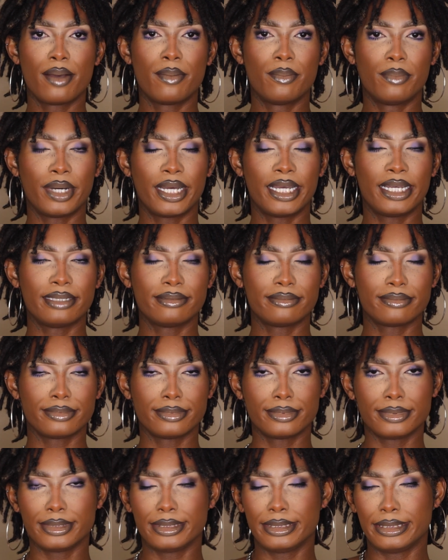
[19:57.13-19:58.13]
But
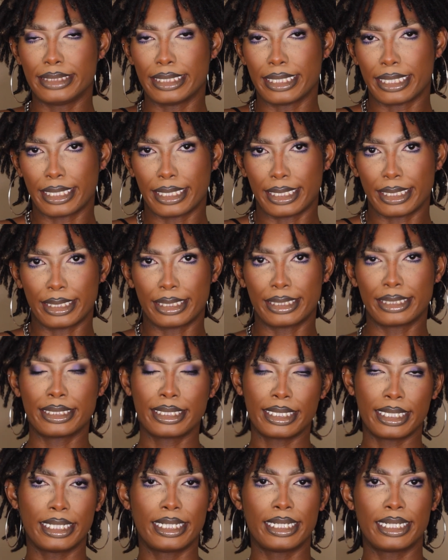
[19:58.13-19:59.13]
yeah,
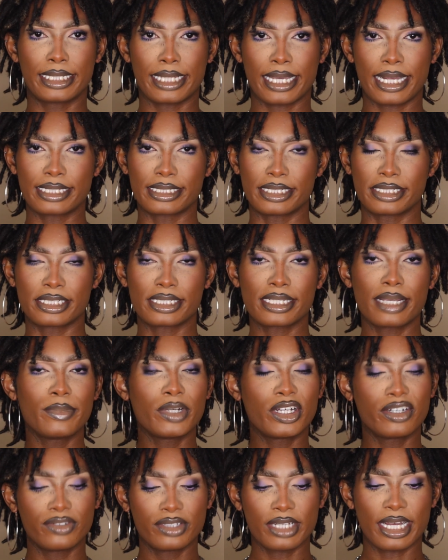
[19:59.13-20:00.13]
like I said, just let me
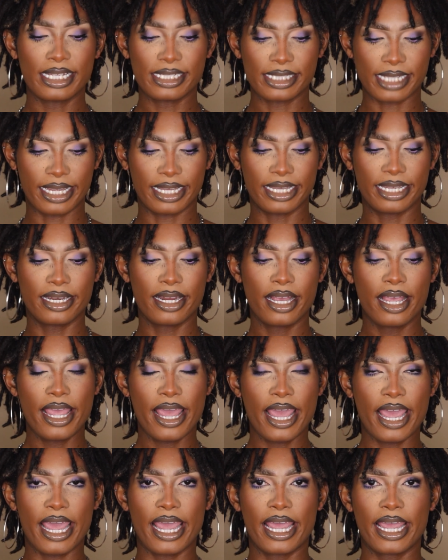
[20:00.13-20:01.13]
know if you guys like it.
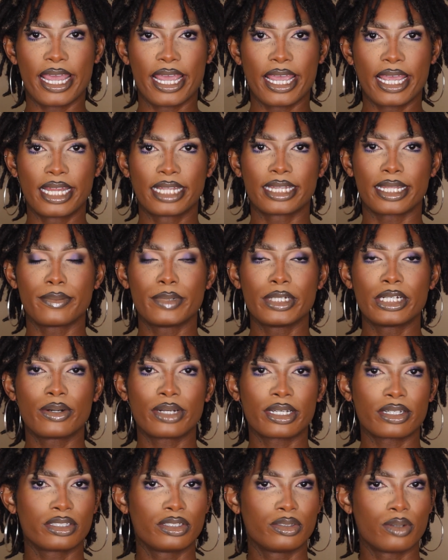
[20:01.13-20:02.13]
And let me know what
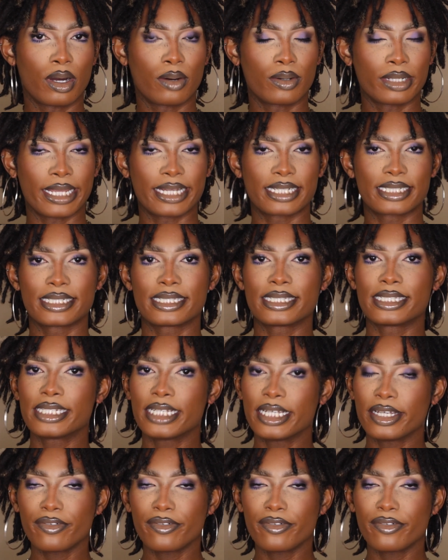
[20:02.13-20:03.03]
else you all would like to see